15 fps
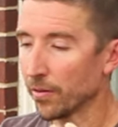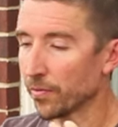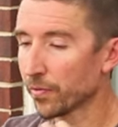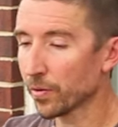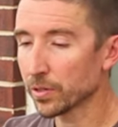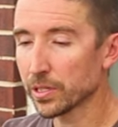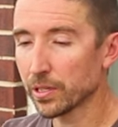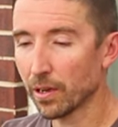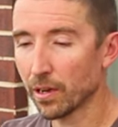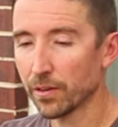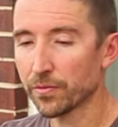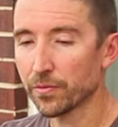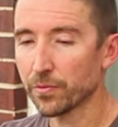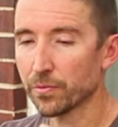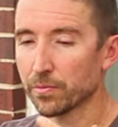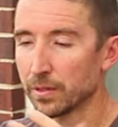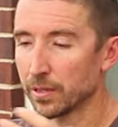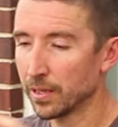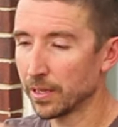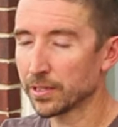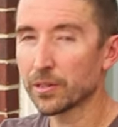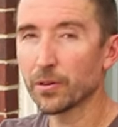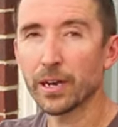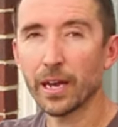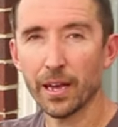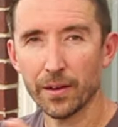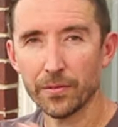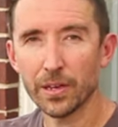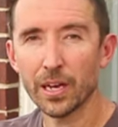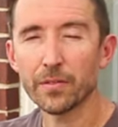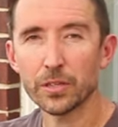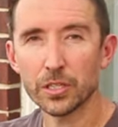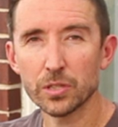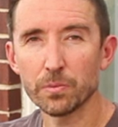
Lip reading: First off, it's going to have kind of a